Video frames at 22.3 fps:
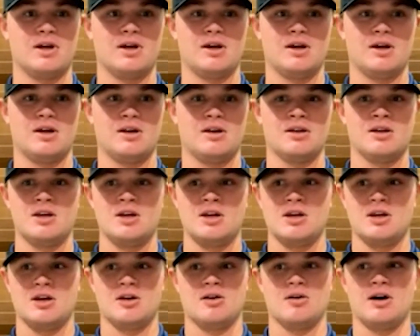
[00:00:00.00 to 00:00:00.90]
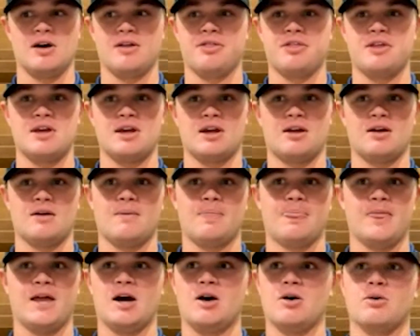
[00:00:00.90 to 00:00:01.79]
And I think
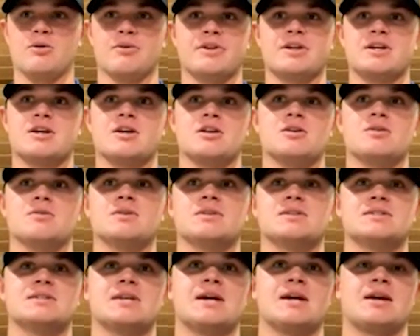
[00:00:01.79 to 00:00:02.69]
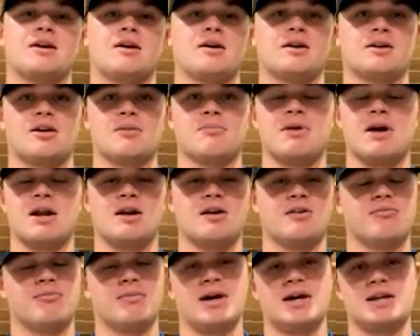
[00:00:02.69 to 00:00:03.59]
not only can you just take a
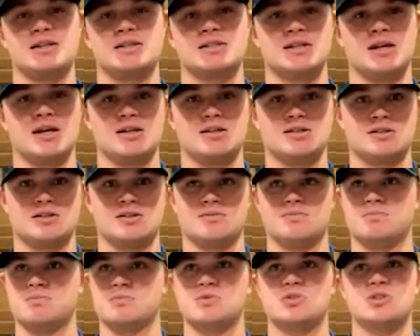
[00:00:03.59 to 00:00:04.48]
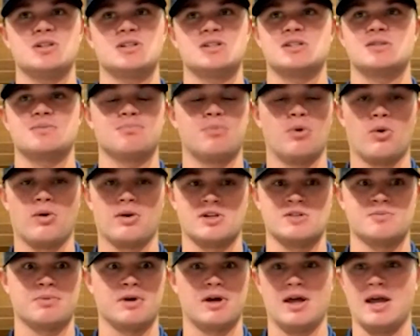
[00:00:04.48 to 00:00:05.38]
competitive mindset to just
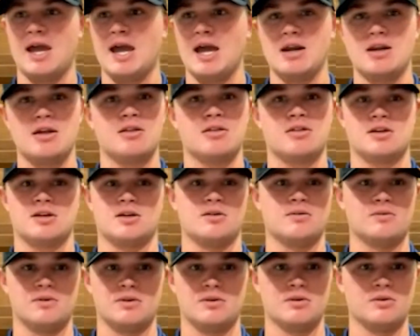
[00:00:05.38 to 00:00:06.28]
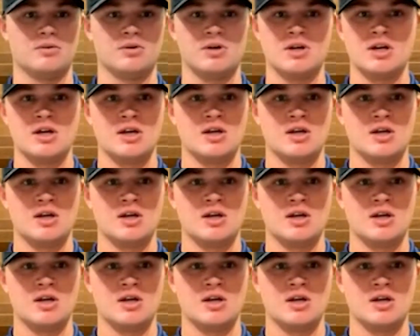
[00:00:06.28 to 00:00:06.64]
sports, but anything you do,